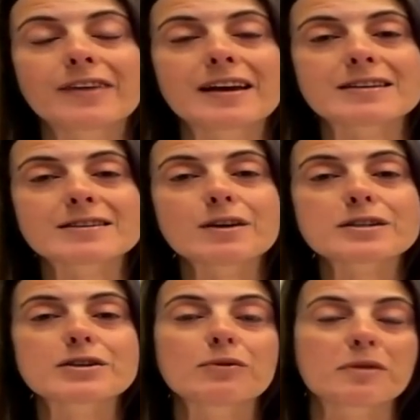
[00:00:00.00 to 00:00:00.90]
It
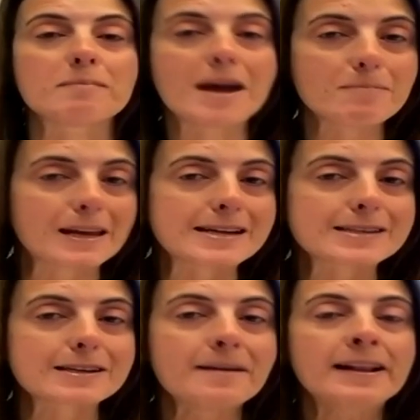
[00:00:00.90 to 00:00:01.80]
started off with the Met
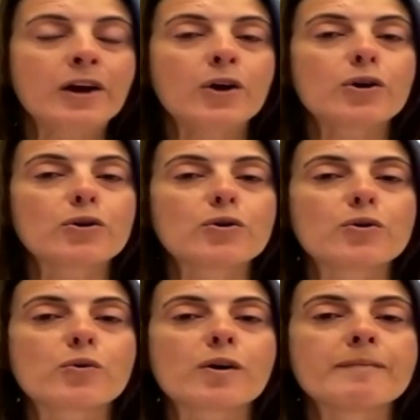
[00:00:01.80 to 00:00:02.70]
Police,
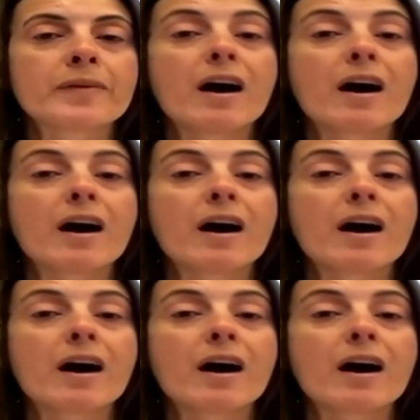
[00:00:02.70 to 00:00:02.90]
who